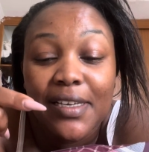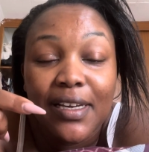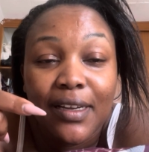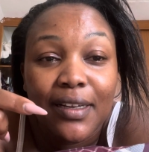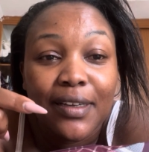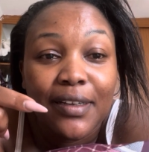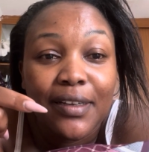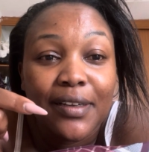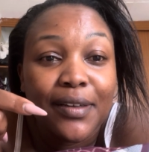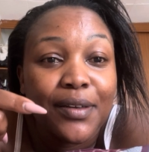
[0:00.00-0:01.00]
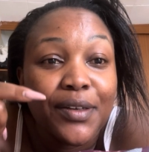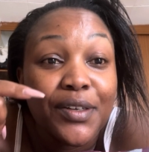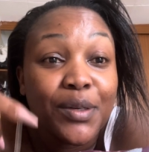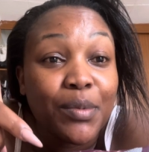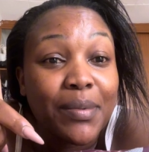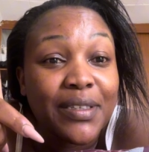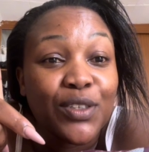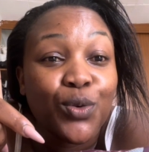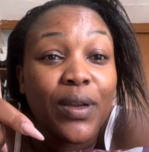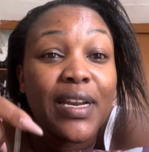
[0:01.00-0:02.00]
uh, remembers
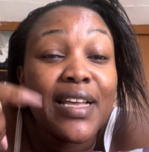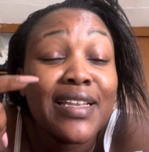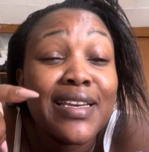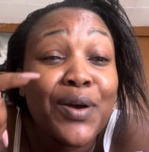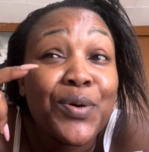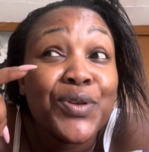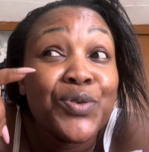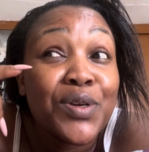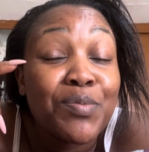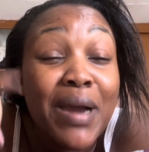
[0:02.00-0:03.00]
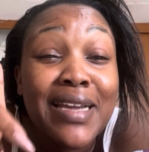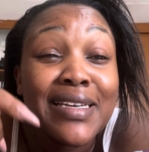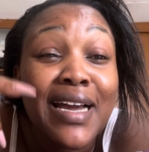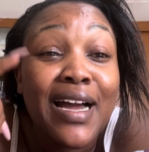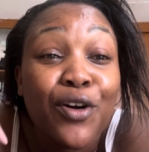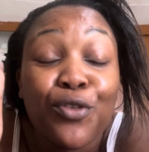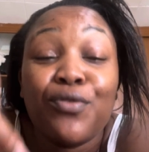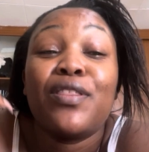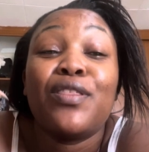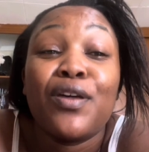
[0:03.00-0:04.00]
this one and then now when you remind her
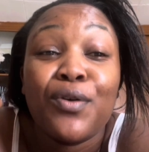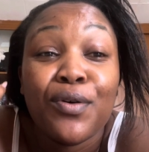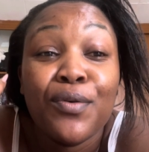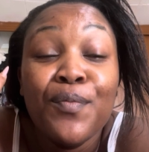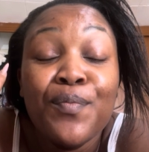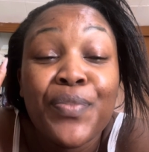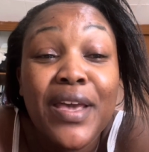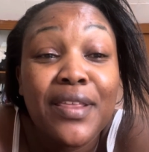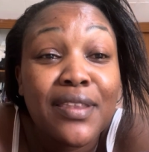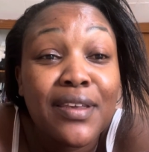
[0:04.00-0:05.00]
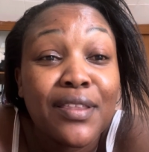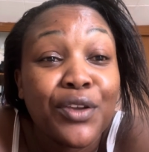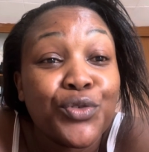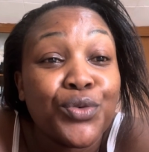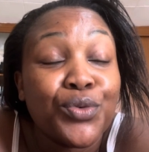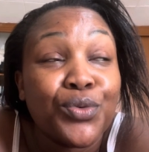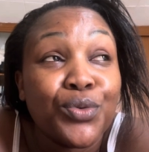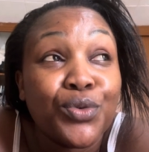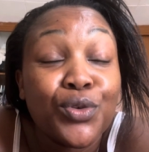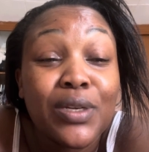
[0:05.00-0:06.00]
of the other thing that
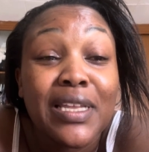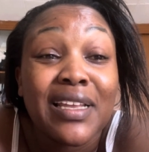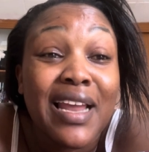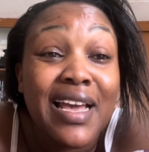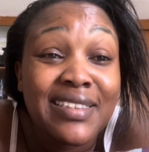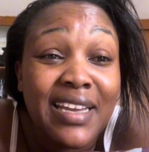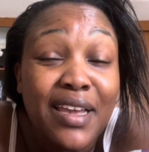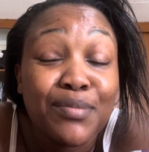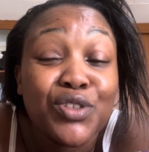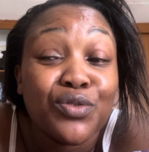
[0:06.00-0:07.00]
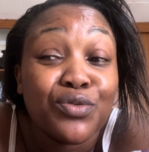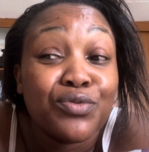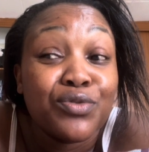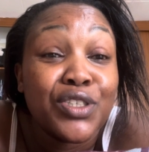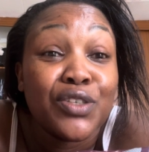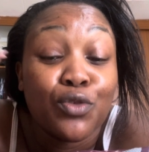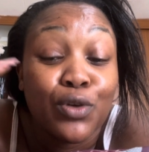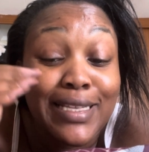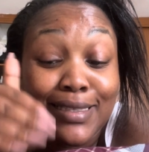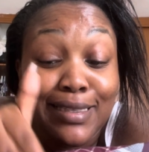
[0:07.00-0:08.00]
you taught her the last time she she
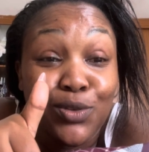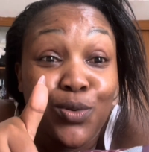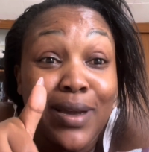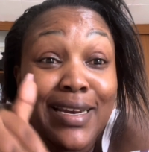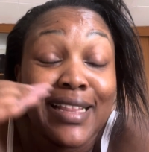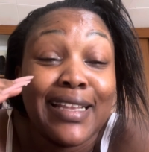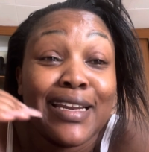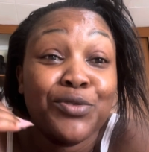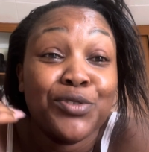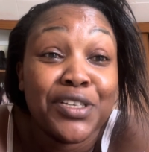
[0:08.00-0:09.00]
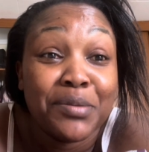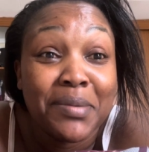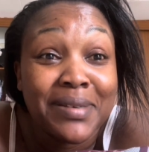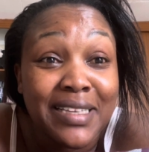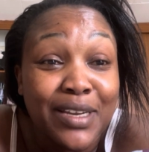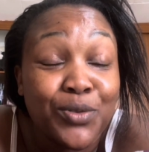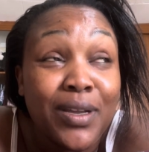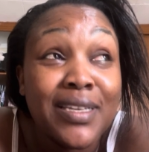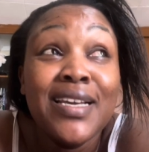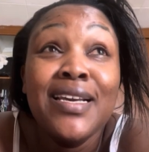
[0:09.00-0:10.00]
forgets this one and then now she remembers that
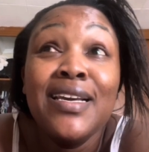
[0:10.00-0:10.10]
one